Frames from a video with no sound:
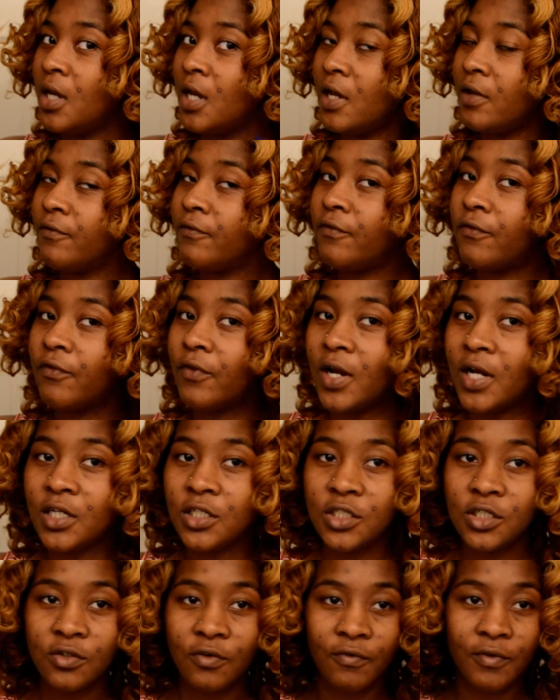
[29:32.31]
In
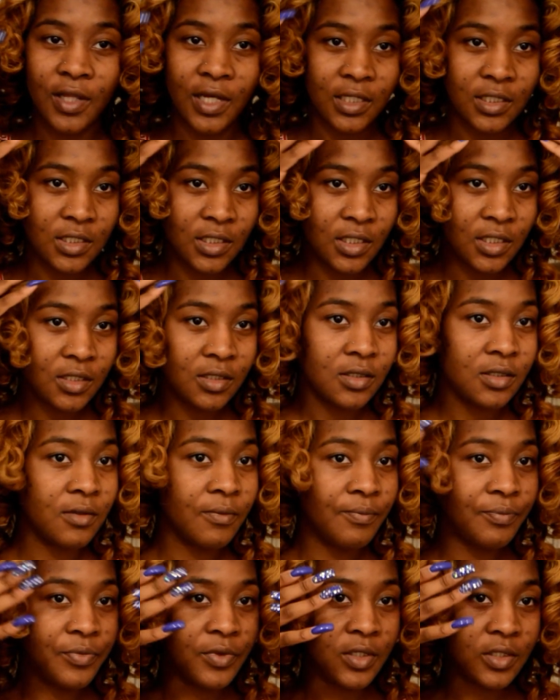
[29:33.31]
fresh Flexis,
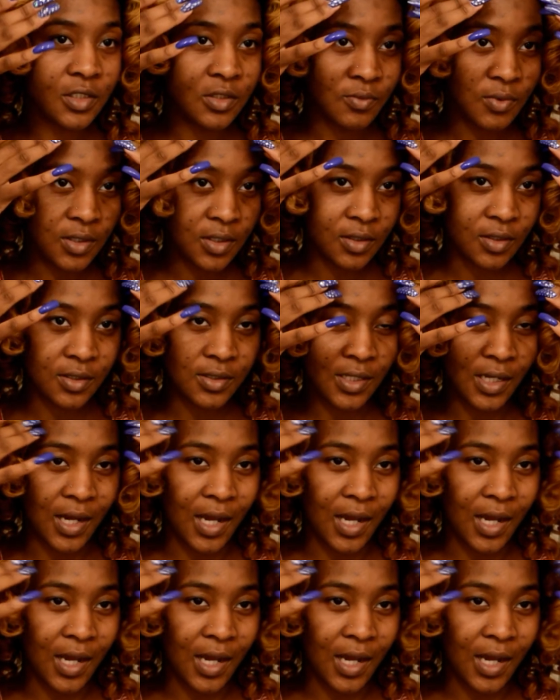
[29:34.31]
this is what it looks like.